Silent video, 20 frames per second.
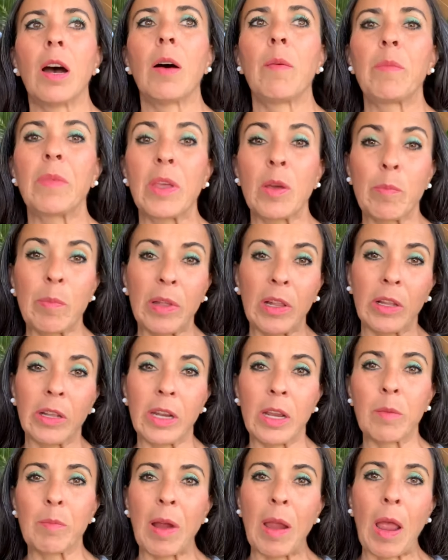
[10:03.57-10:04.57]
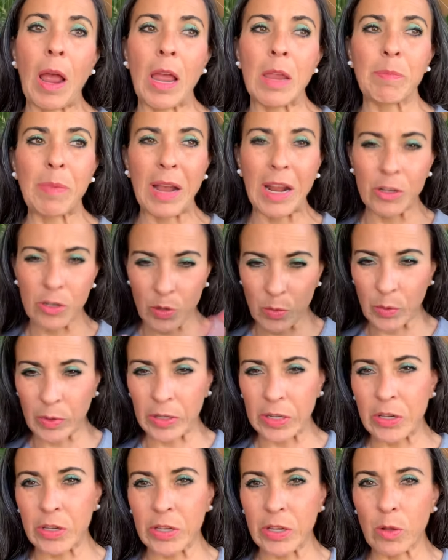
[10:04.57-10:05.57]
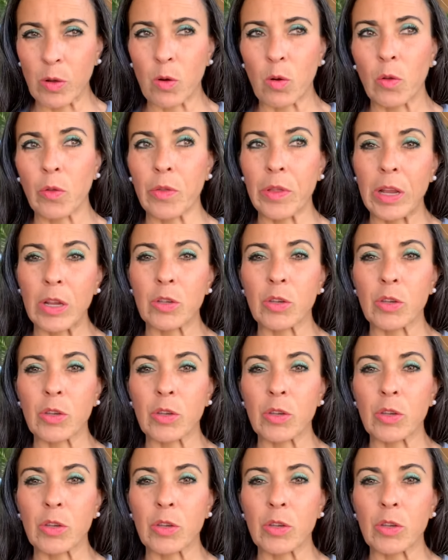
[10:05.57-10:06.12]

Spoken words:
the ability in my iPad to really see the whole thing.